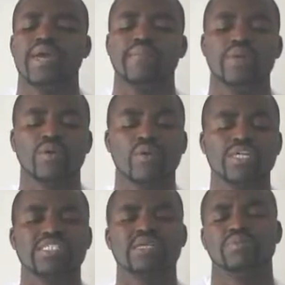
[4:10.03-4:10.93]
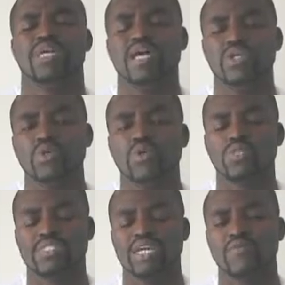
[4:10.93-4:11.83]
and may God accept
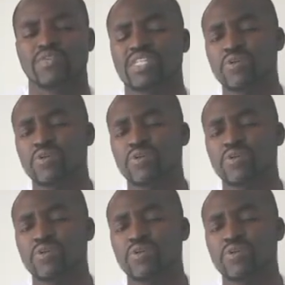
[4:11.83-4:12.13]
your sacrifice."